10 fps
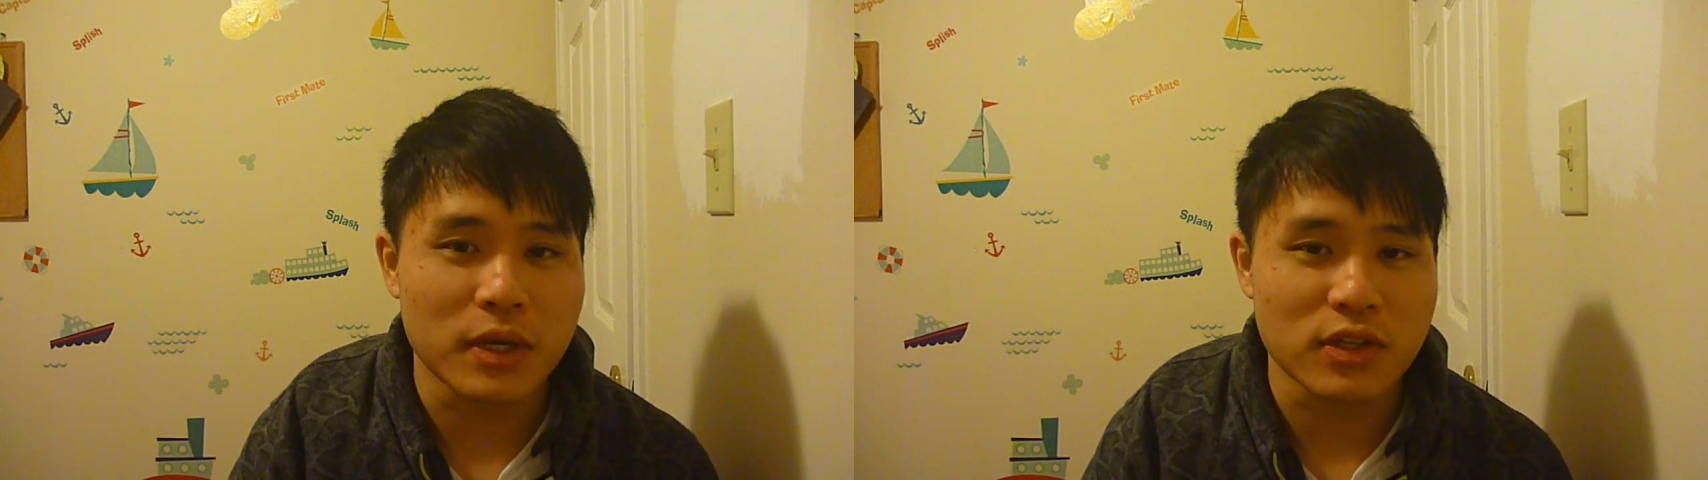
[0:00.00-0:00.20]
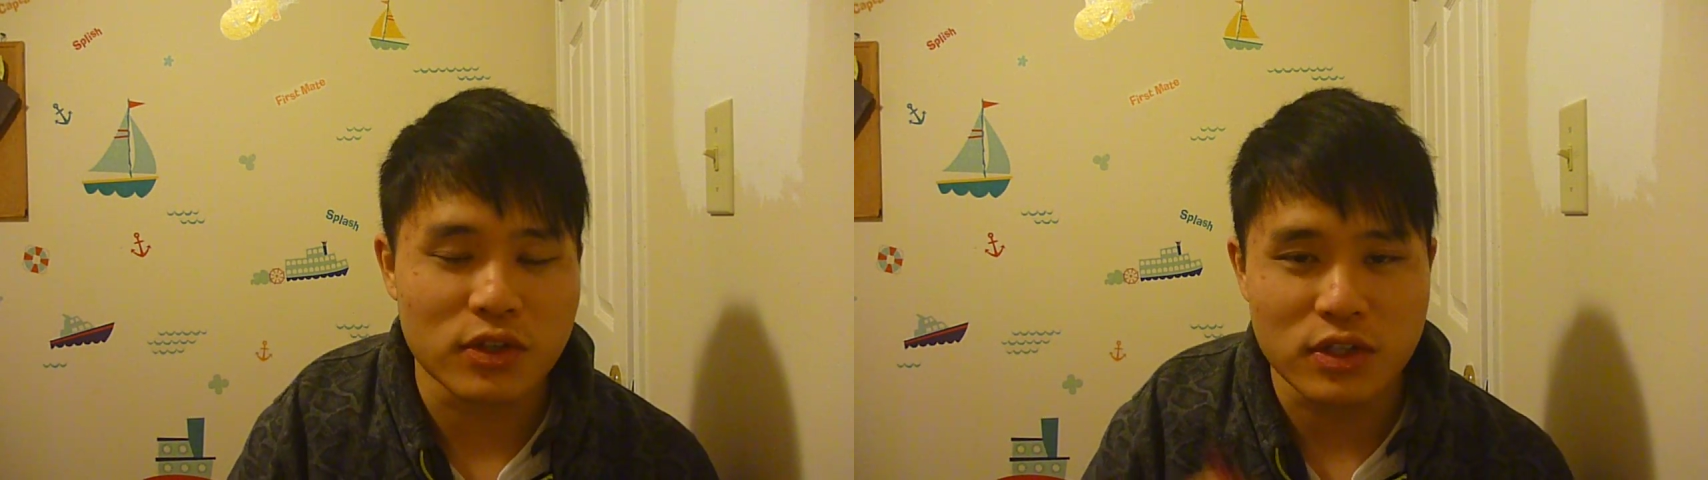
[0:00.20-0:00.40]

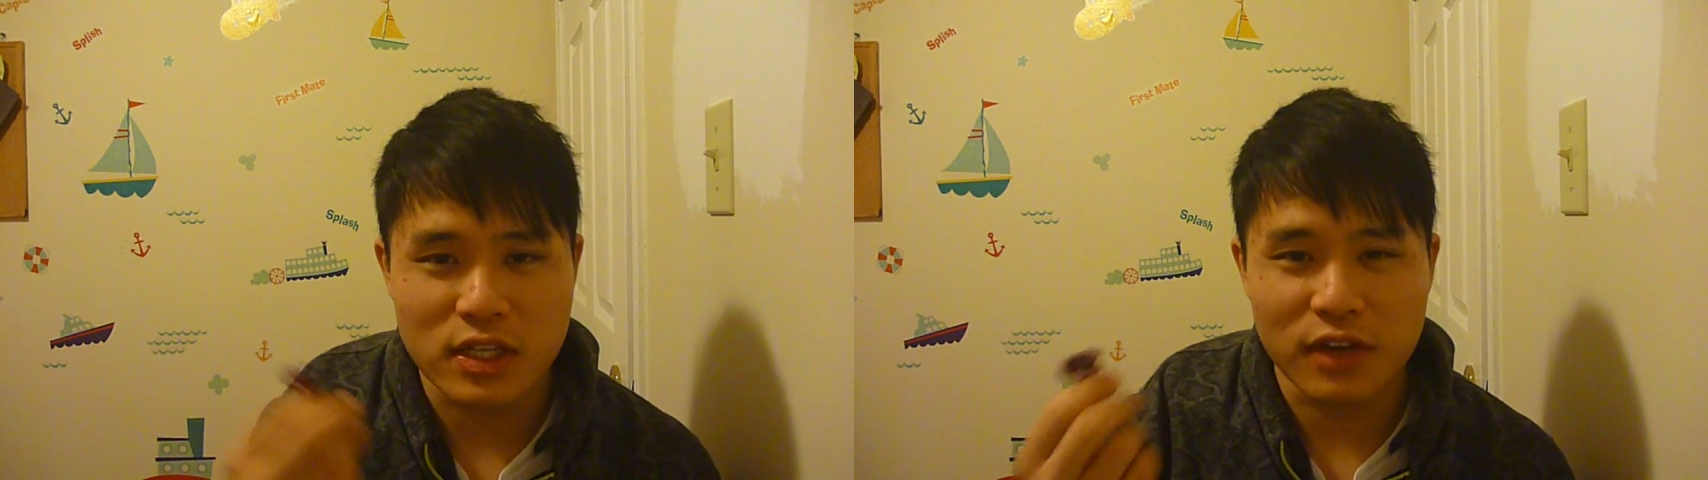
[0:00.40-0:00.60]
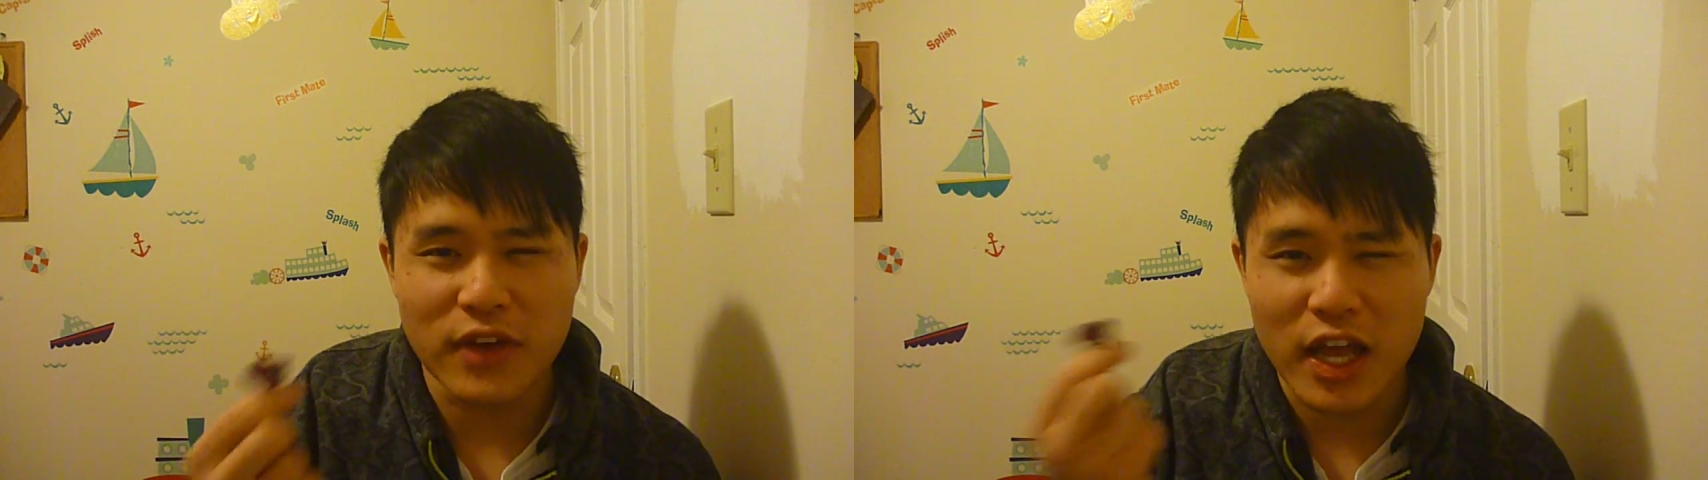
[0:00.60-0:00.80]
because there's
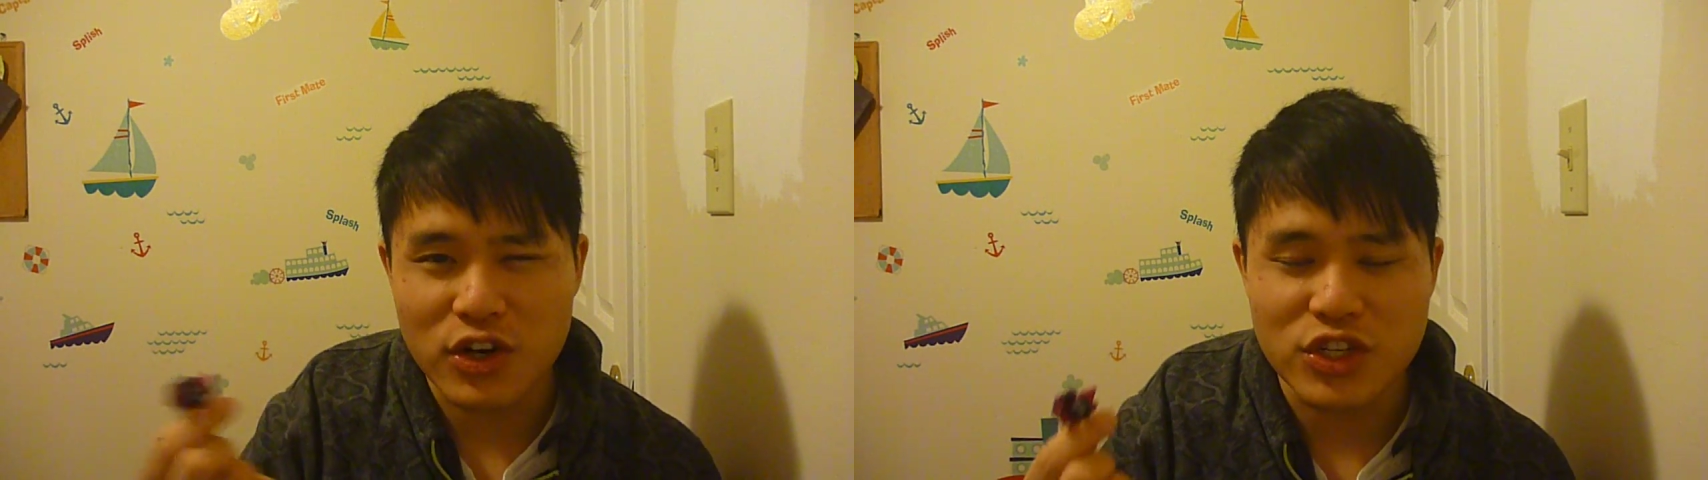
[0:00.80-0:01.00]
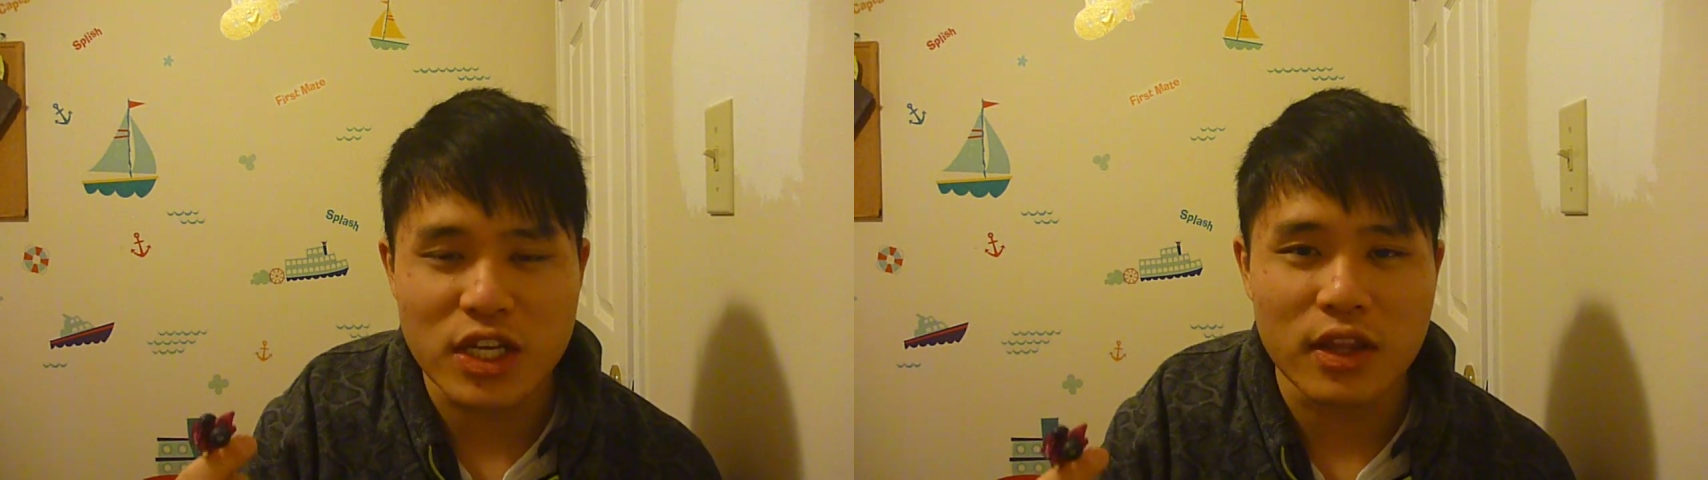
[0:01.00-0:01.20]
enough
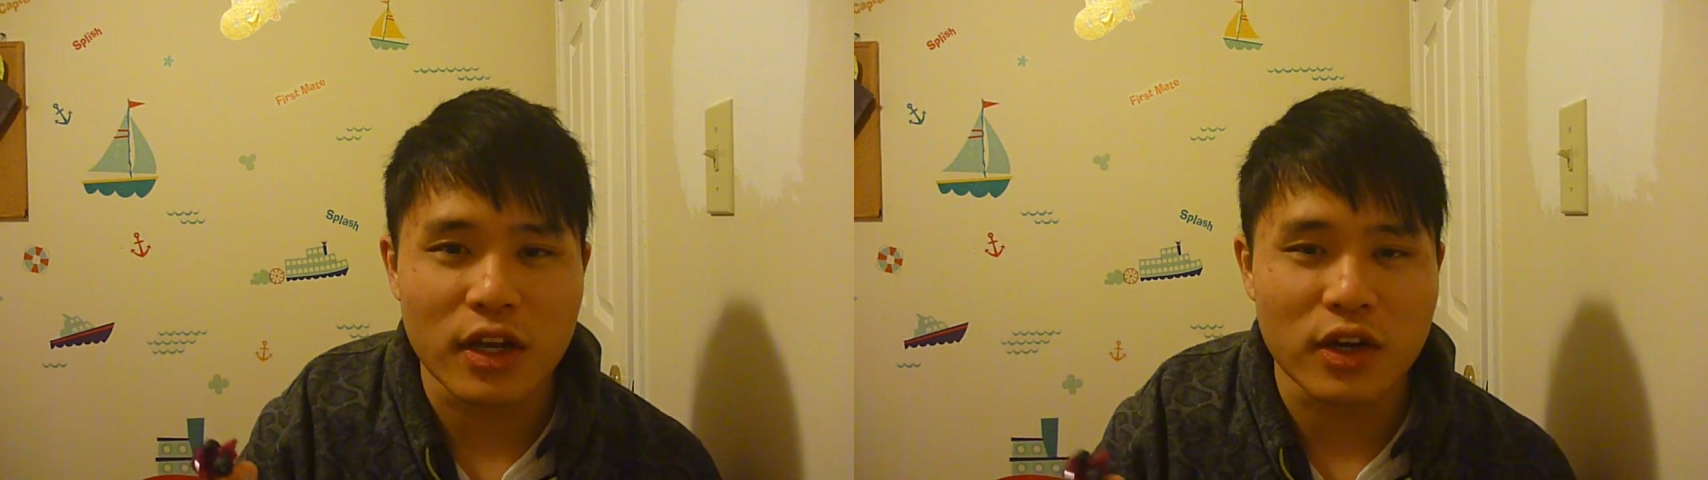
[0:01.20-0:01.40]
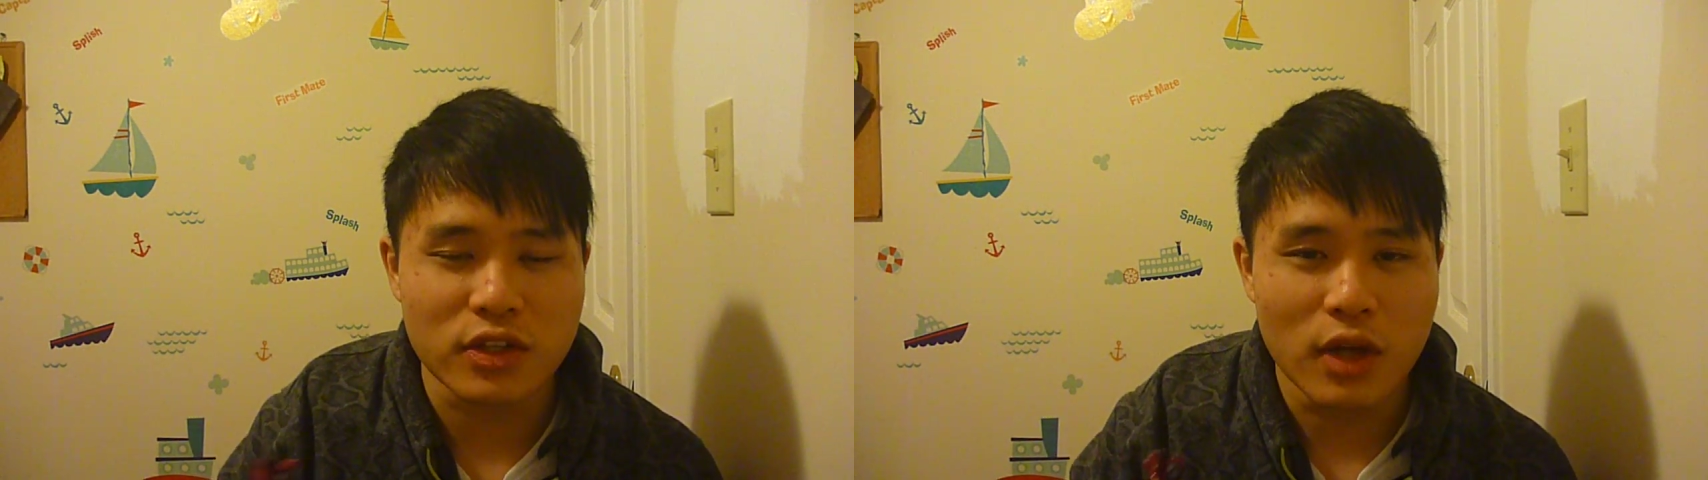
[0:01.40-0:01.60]
energy in
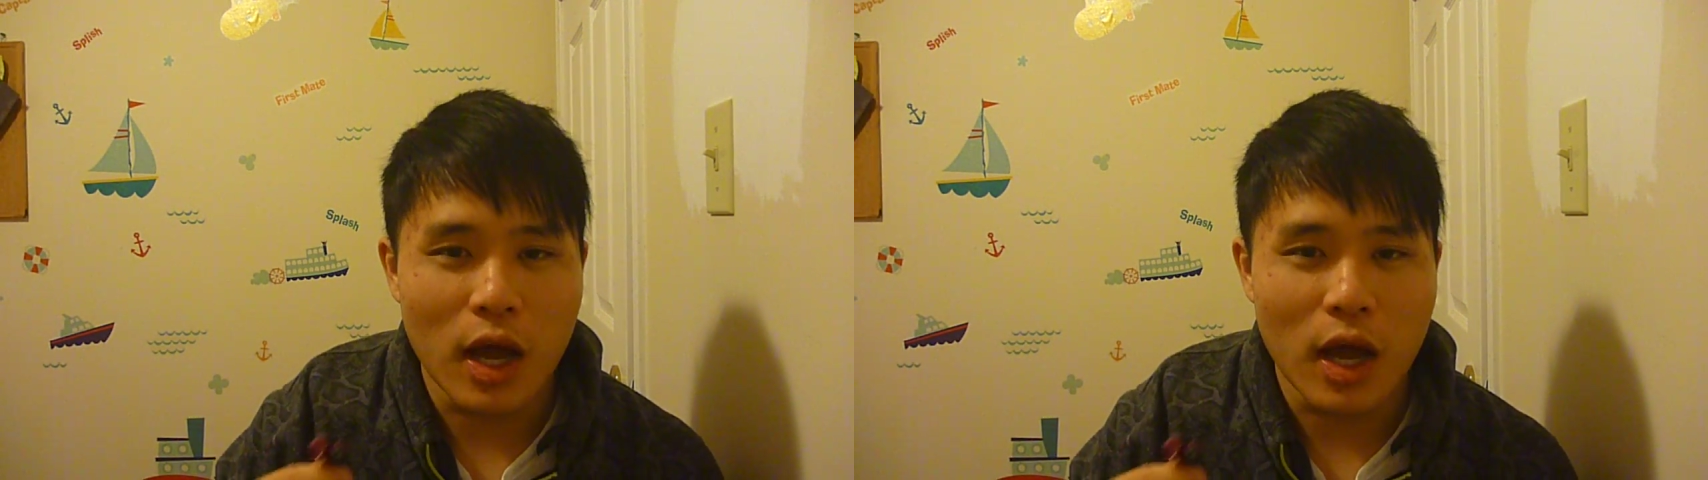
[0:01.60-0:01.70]
there,